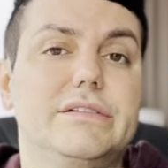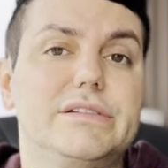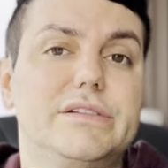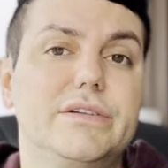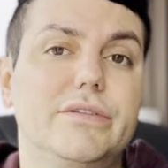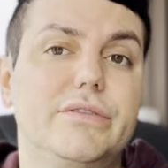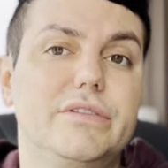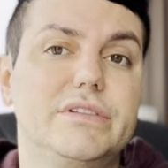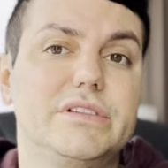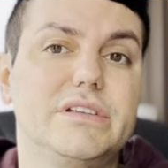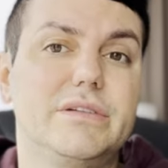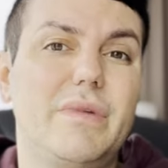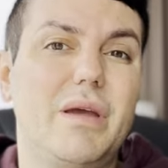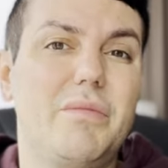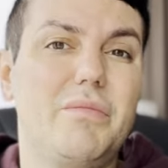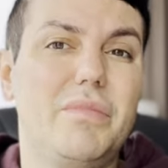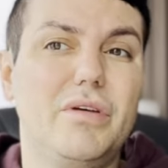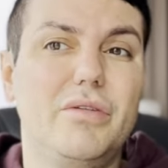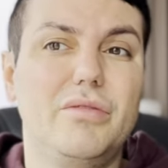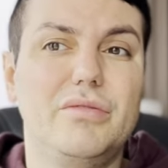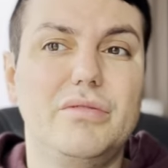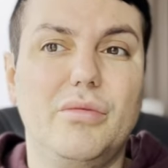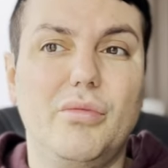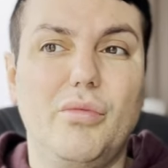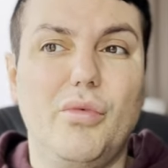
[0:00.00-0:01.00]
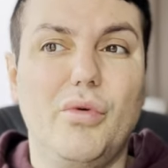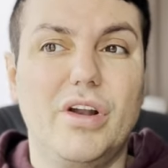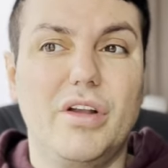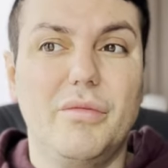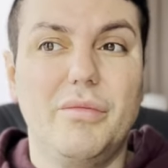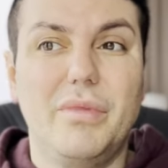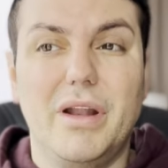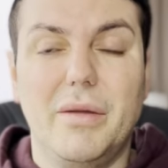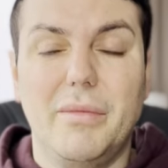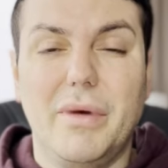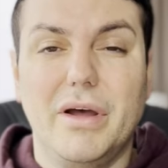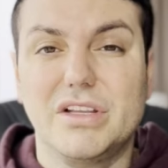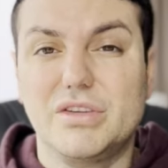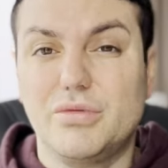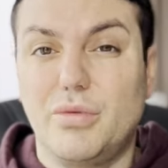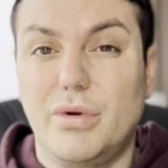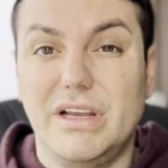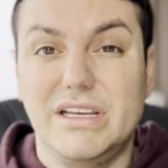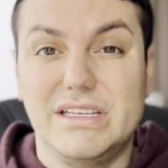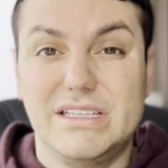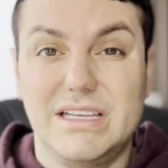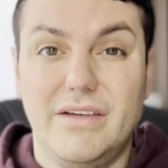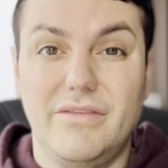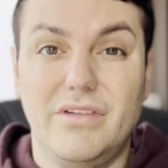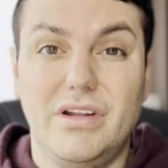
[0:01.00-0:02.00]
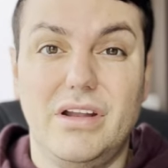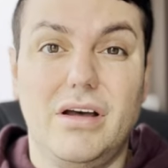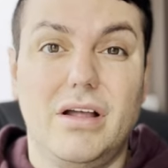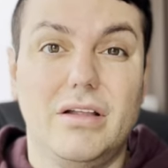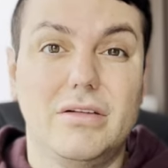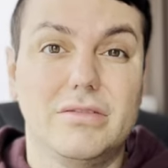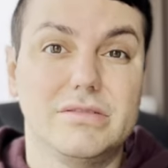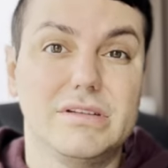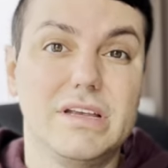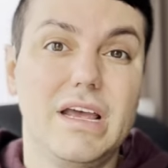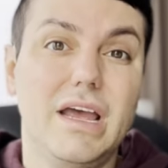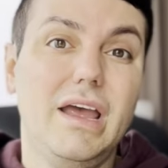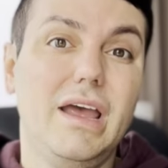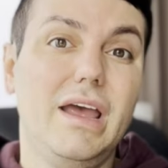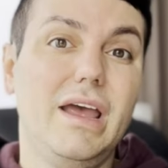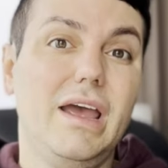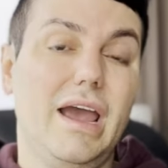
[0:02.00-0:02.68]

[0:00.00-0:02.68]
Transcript: soda. So my bill would have been about $27.